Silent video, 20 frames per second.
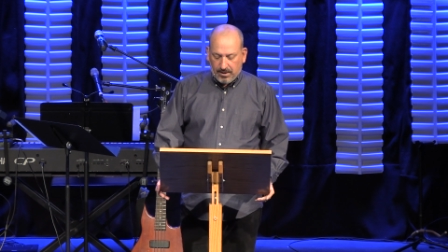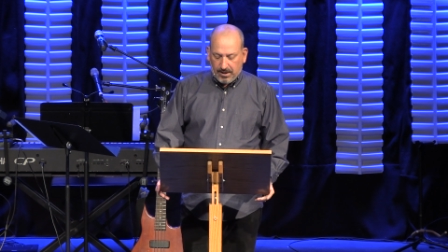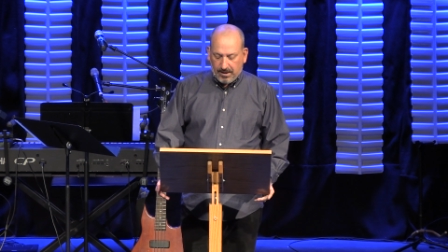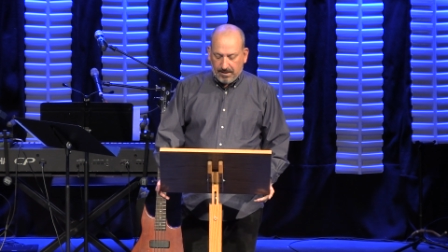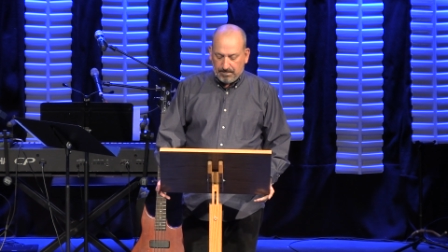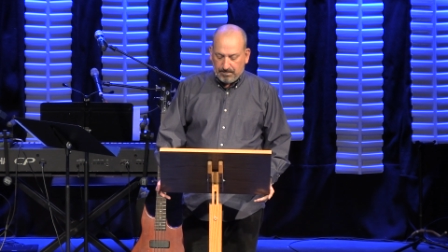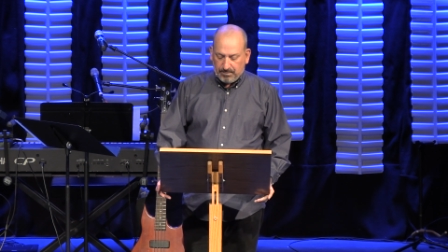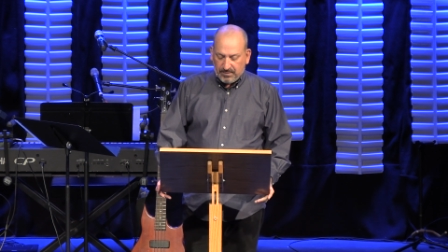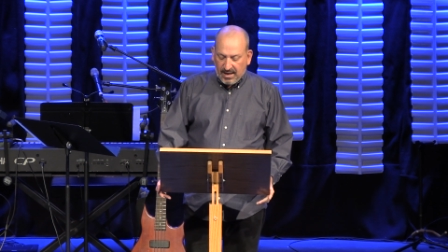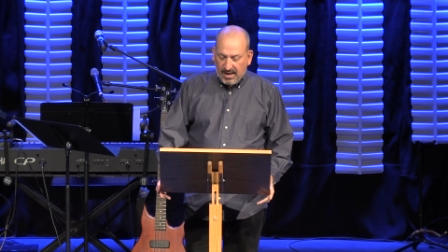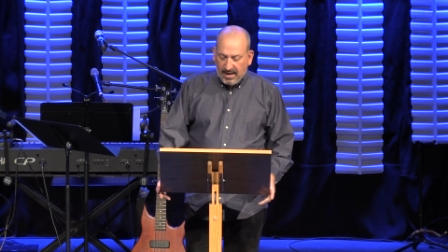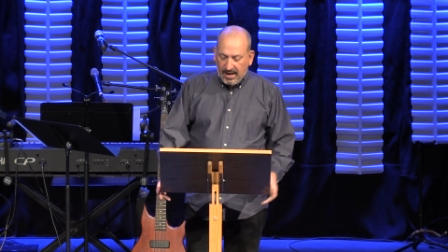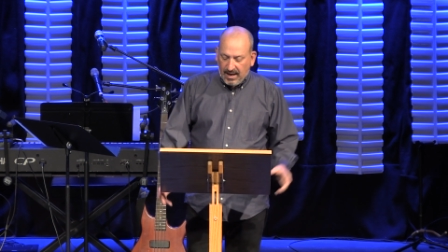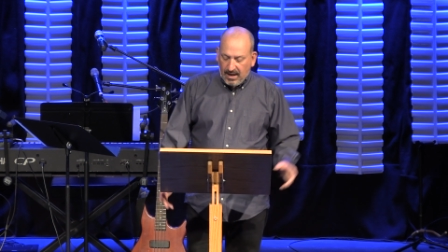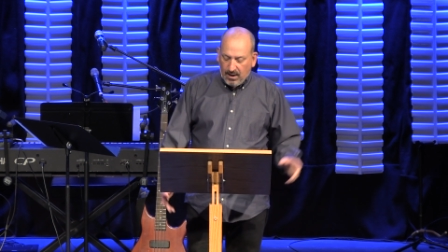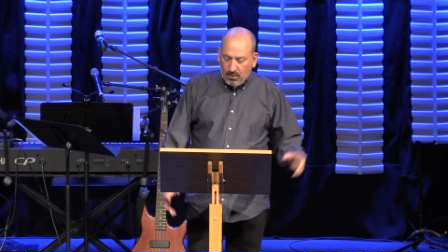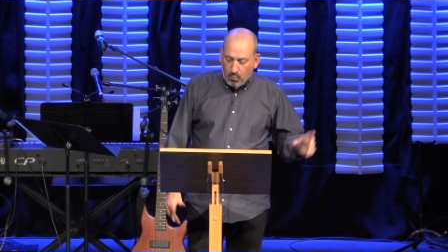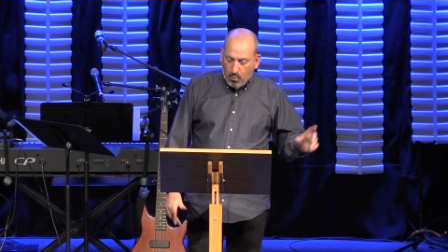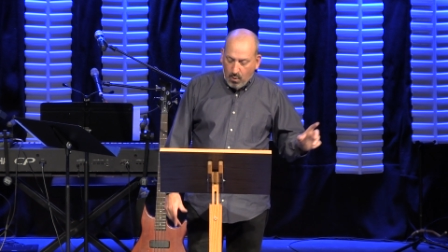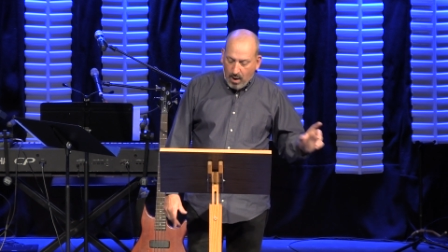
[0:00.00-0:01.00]
him.
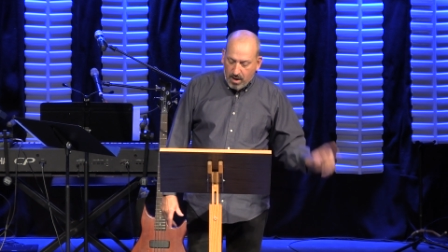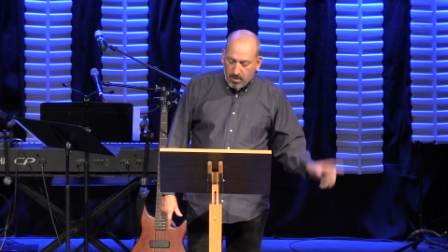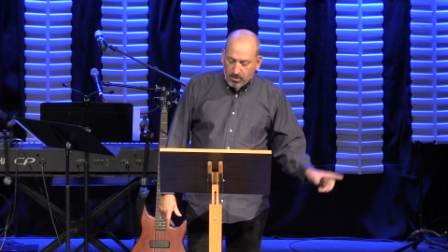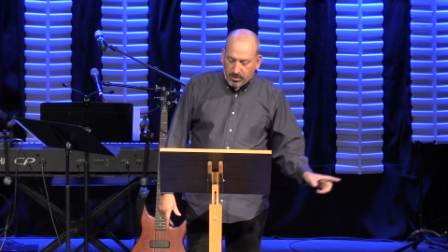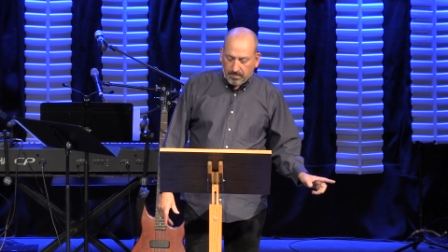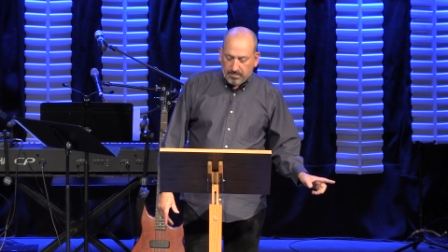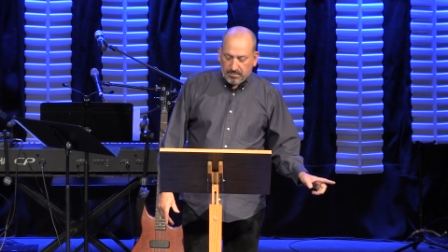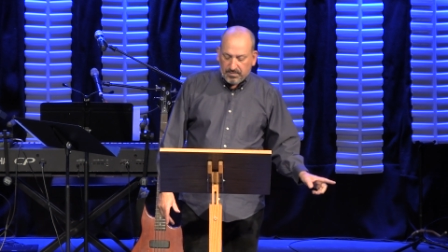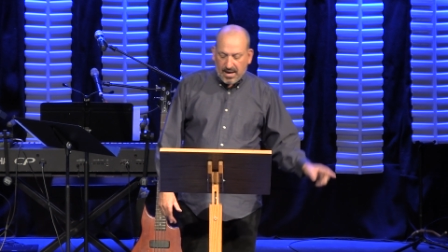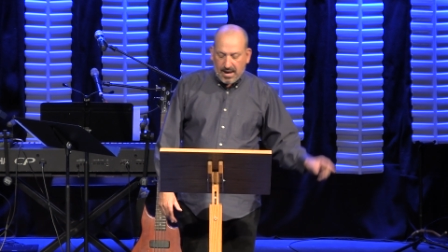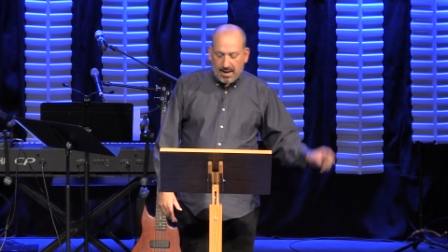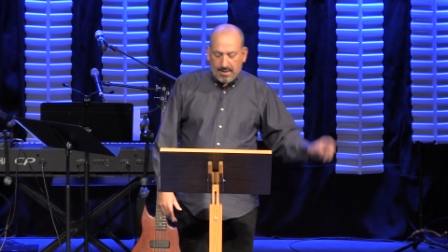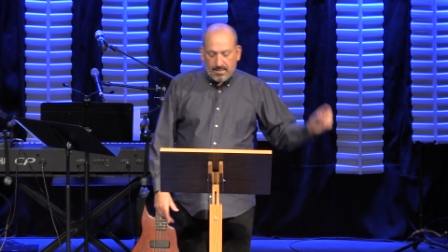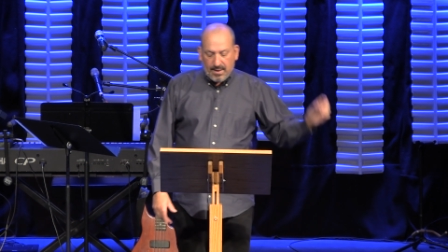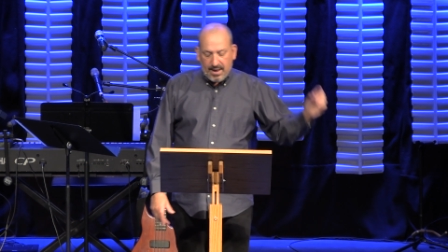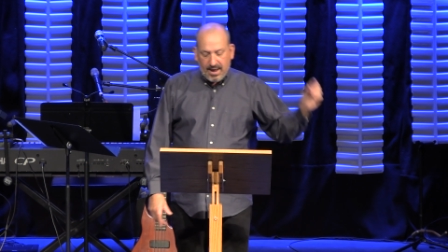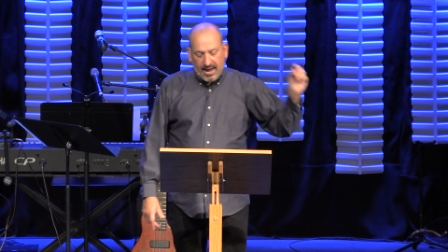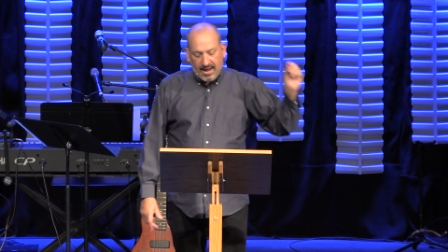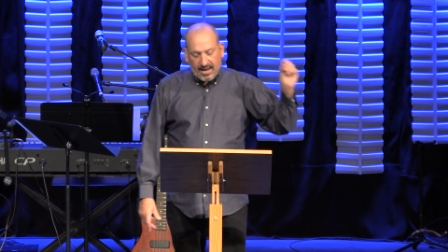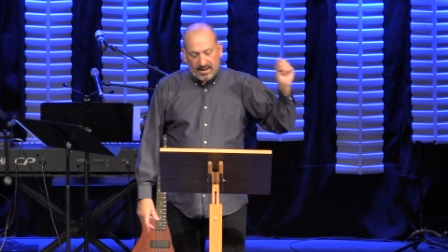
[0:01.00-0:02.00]
He welcomed them
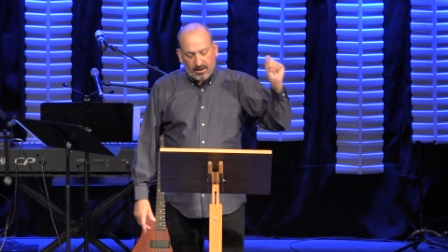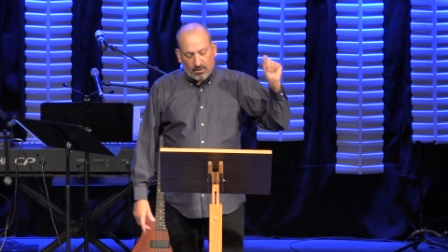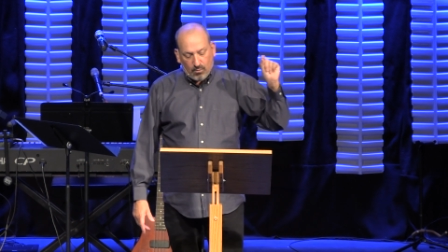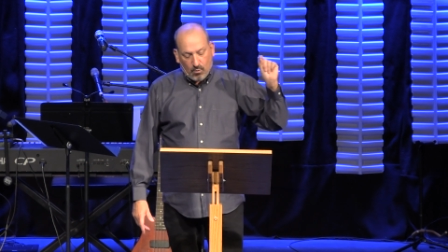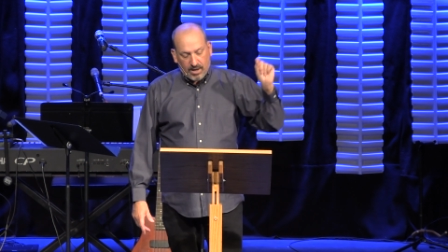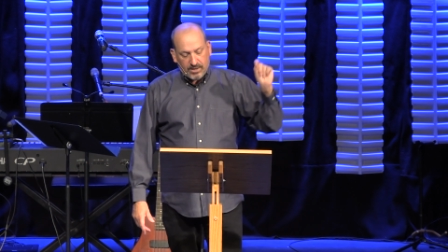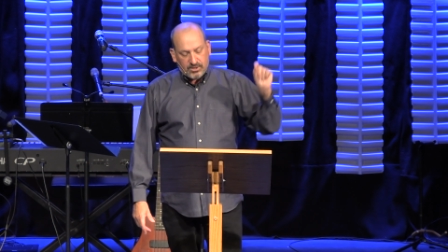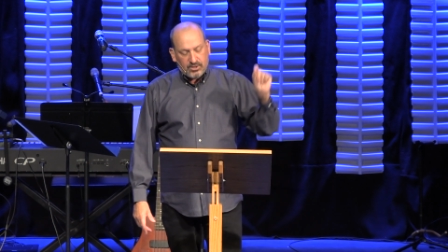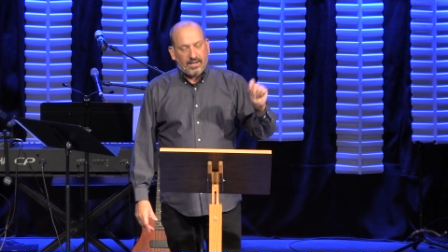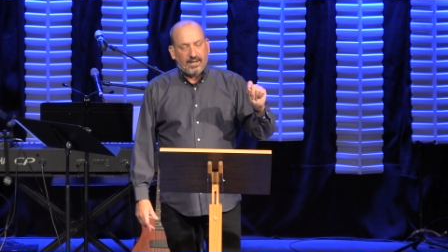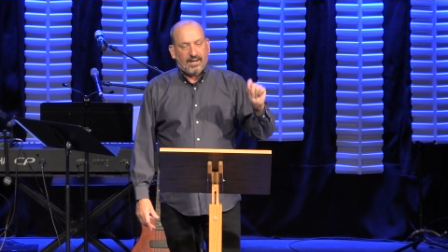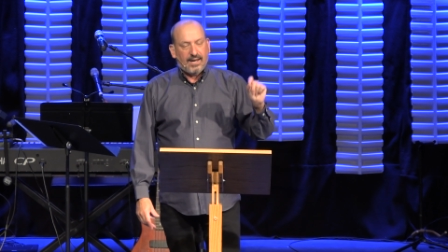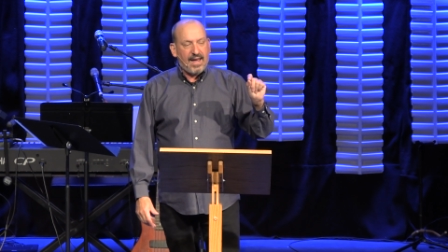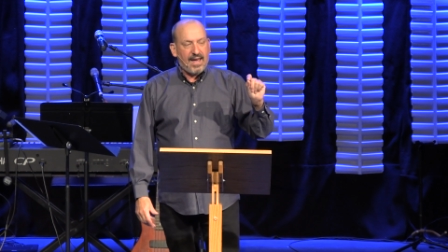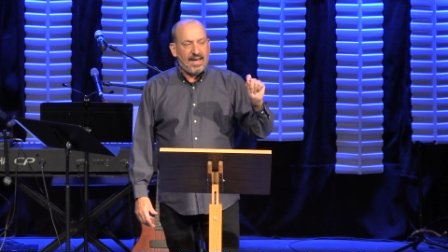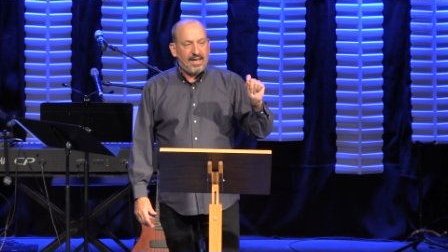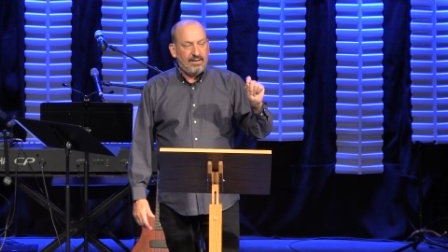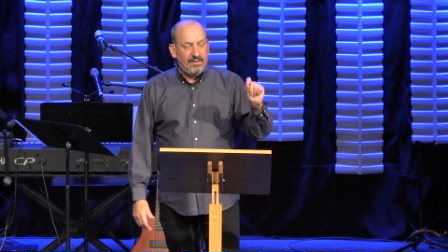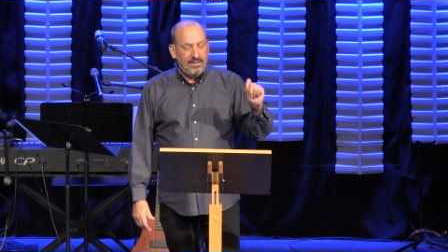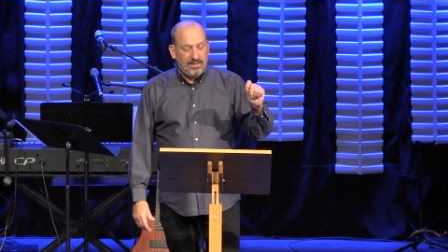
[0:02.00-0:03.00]
and, watch it
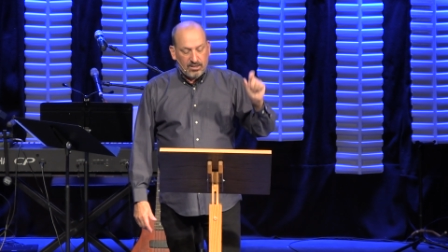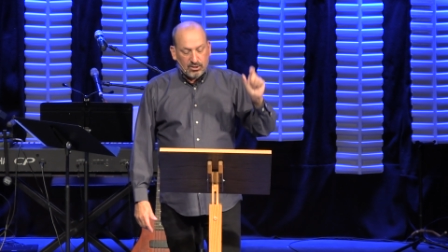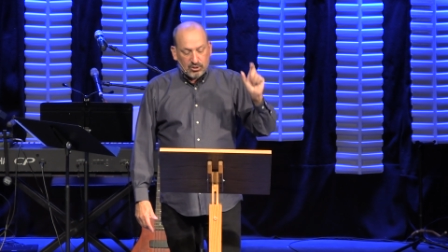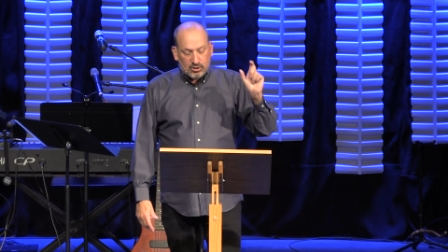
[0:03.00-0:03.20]
again,